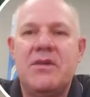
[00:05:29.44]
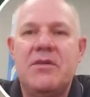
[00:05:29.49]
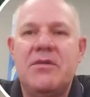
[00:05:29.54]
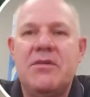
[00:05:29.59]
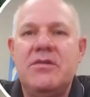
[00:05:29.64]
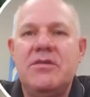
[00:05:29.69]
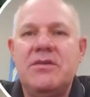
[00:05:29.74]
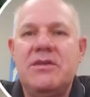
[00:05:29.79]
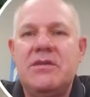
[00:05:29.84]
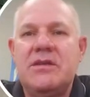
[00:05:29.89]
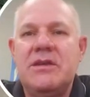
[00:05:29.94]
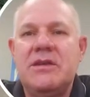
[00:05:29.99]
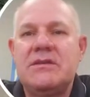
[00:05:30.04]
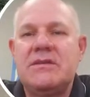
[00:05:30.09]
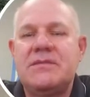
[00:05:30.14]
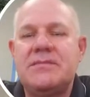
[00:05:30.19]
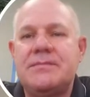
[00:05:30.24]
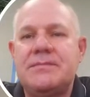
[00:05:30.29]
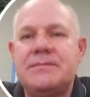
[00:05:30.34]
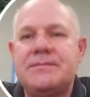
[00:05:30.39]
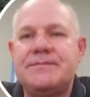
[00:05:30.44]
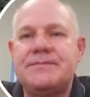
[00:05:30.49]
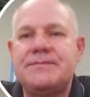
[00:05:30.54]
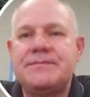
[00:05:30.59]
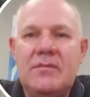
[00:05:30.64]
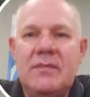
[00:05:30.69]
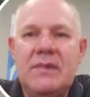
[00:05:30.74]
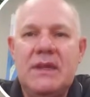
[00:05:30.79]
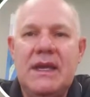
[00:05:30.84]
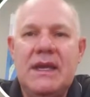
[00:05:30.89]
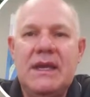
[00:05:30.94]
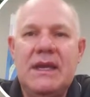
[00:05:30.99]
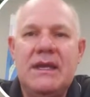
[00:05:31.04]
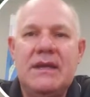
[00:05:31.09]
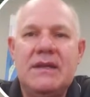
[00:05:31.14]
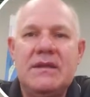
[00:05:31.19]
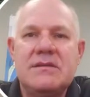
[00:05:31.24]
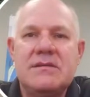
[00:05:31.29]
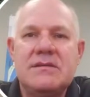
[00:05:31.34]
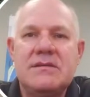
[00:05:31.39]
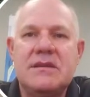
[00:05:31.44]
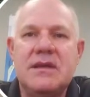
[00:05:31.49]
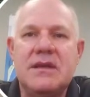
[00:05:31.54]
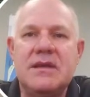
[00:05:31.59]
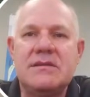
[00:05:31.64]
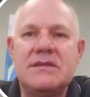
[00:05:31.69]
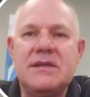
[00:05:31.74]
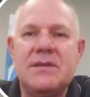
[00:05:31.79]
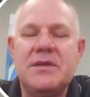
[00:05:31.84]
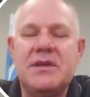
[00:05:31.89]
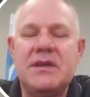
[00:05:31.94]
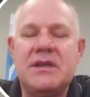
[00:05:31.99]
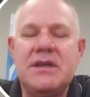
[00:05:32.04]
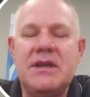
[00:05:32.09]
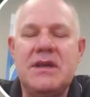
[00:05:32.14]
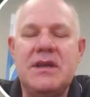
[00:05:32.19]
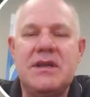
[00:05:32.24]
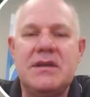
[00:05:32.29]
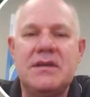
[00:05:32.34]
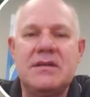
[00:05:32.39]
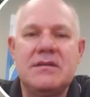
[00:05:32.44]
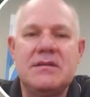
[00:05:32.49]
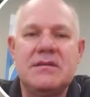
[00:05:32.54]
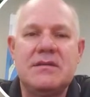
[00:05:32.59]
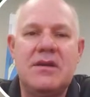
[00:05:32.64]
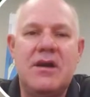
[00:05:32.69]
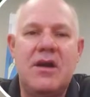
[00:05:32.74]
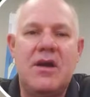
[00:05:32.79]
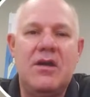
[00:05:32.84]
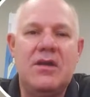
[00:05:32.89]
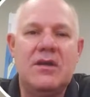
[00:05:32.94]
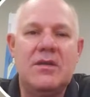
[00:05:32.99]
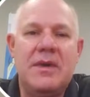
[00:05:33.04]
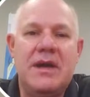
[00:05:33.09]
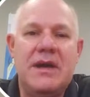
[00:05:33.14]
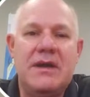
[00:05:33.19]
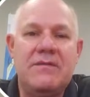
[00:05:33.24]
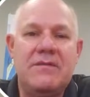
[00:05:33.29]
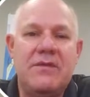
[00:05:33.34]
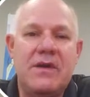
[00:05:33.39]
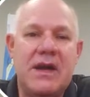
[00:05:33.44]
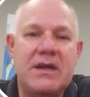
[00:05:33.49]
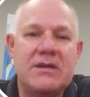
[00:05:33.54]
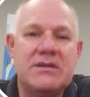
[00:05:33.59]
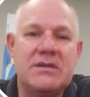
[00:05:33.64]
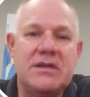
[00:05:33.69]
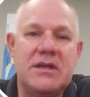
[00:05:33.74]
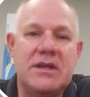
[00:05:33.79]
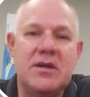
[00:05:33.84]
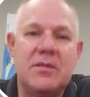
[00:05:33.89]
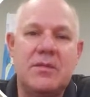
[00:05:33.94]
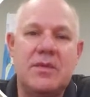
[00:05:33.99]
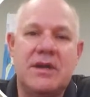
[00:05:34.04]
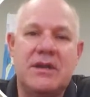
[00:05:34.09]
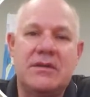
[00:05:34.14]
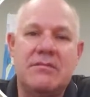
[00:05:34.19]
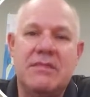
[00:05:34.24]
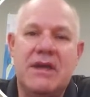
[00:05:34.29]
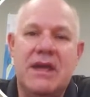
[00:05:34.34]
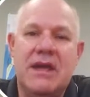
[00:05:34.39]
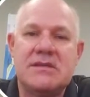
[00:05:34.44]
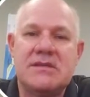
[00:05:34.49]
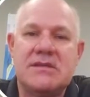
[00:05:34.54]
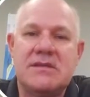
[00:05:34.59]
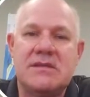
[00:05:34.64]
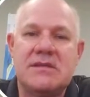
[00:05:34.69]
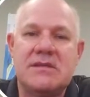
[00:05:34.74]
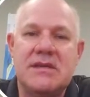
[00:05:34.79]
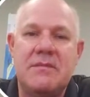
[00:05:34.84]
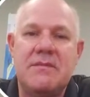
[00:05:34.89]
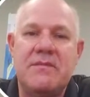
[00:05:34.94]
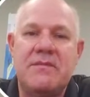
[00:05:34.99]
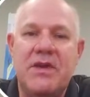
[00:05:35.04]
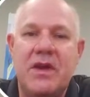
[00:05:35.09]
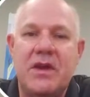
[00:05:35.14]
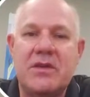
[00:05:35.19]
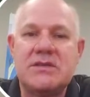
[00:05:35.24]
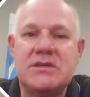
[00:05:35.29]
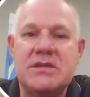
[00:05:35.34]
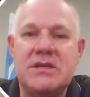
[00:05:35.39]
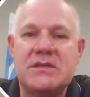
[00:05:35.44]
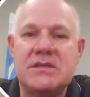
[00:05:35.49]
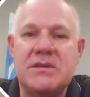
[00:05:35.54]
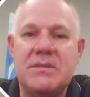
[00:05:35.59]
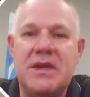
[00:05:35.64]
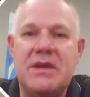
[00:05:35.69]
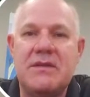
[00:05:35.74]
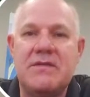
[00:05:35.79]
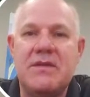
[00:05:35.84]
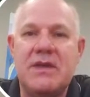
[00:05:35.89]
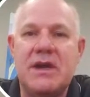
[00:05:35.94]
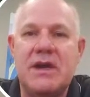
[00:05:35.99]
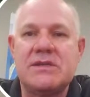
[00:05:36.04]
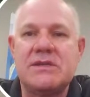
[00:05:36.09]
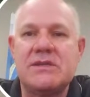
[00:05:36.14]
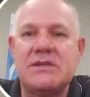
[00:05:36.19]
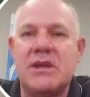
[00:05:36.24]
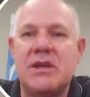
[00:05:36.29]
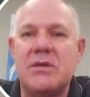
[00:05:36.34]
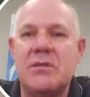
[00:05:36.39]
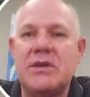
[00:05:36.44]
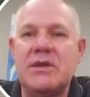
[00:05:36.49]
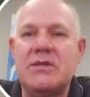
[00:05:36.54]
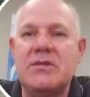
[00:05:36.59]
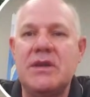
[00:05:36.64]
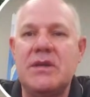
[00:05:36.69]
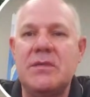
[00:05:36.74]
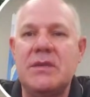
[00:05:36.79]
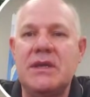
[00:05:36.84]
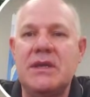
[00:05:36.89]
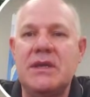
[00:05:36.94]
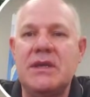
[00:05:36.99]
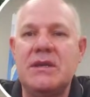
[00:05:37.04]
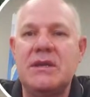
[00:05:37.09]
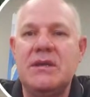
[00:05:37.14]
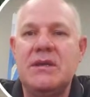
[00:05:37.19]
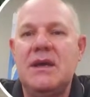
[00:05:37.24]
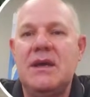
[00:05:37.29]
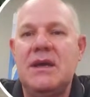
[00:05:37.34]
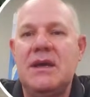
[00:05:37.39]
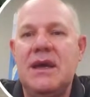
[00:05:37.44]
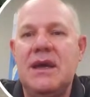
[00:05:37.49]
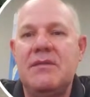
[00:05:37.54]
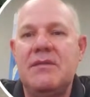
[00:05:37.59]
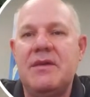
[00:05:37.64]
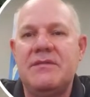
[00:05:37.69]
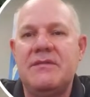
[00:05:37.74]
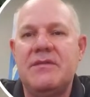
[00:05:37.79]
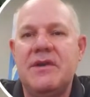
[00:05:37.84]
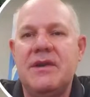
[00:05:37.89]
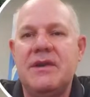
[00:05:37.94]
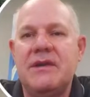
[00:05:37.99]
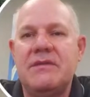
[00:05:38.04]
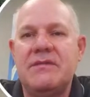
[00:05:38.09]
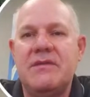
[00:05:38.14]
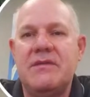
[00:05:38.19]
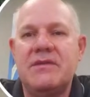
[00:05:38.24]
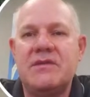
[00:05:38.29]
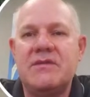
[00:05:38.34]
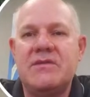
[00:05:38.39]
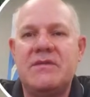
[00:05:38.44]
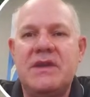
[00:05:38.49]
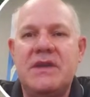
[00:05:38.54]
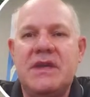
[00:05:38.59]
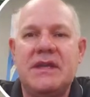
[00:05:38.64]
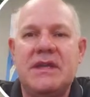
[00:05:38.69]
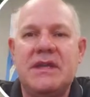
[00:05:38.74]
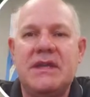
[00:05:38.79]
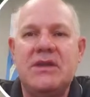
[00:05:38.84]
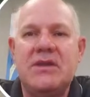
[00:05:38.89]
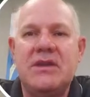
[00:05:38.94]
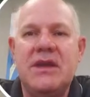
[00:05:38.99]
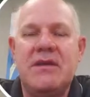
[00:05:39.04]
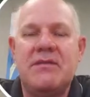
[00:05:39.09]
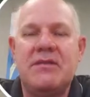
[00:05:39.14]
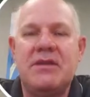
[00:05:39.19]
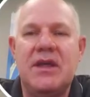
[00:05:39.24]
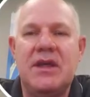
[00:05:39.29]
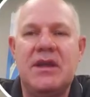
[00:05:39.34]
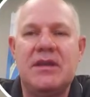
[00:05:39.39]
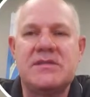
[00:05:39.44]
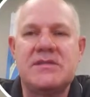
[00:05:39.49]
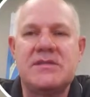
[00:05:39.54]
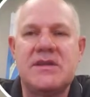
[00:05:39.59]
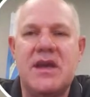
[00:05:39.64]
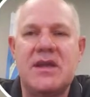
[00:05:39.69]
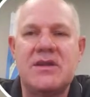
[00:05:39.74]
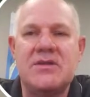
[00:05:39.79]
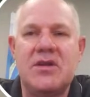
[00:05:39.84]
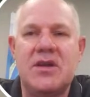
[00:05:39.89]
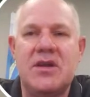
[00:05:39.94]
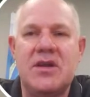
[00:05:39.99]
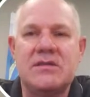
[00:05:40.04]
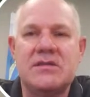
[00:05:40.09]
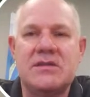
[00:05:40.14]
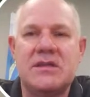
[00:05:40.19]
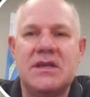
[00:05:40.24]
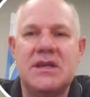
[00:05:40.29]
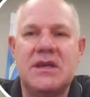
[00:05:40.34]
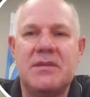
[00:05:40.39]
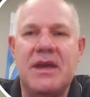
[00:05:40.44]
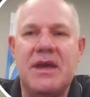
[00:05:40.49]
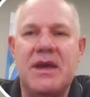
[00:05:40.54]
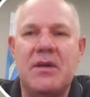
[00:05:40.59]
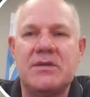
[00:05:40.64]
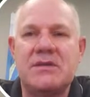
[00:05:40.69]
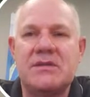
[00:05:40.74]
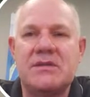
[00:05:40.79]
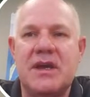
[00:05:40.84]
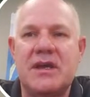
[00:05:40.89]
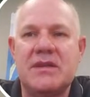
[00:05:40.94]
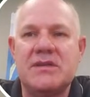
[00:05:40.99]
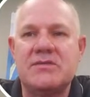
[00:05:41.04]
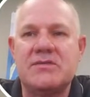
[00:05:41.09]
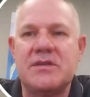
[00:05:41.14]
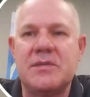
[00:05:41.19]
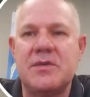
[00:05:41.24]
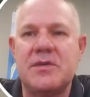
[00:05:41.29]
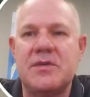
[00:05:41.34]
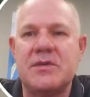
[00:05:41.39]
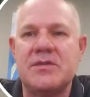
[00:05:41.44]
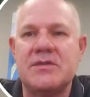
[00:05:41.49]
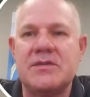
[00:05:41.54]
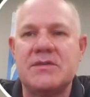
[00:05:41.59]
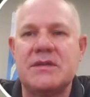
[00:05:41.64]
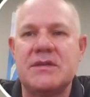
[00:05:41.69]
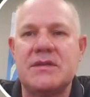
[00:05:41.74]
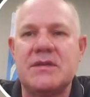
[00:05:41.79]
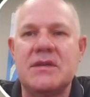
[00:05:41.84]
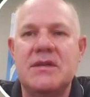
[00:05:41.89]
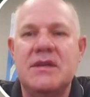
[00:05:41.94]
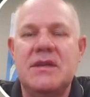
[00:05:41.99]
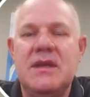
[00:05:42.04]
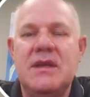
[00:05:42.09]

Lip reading: crude unit. And it's typically not called a main fractionator, but it has the same function as a main fractionator, where you come in, have a very diverse feed, and then you have a lot of side draws that come out with side strippers and